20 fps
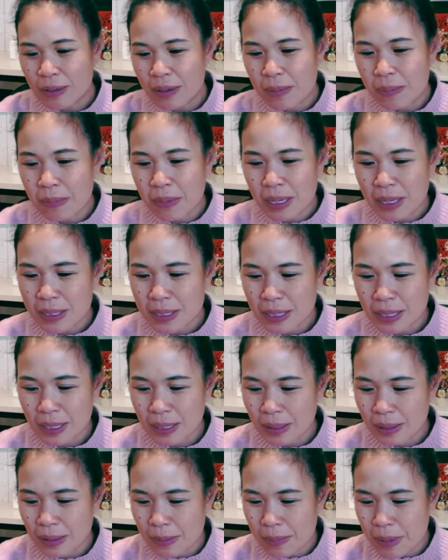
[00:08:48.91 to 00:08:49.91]
amazing
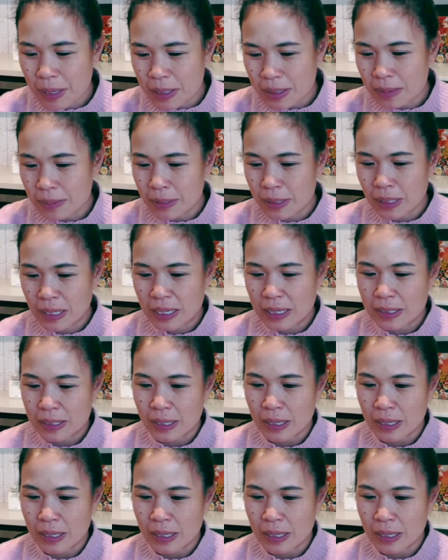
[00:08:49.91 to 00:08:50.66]
the possibilities are